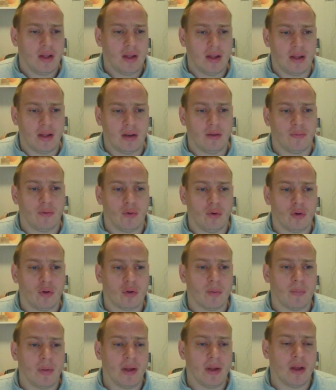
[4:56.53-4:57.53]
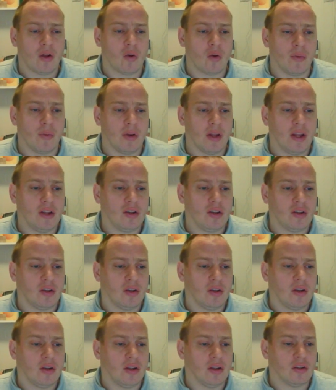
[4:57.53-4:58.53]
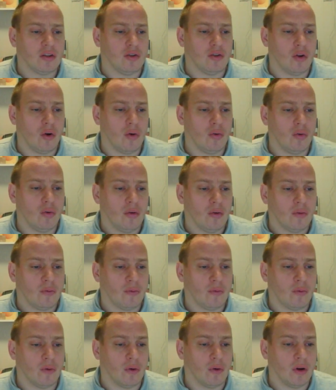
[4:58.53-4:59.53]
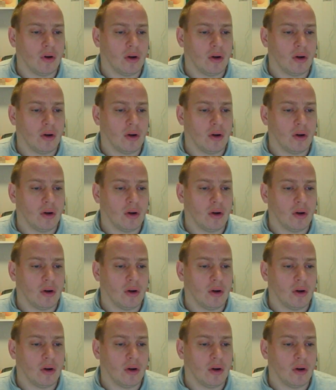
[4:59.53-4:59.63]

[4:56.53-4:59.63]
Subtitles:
and the Van Lochtenberg combination is known for a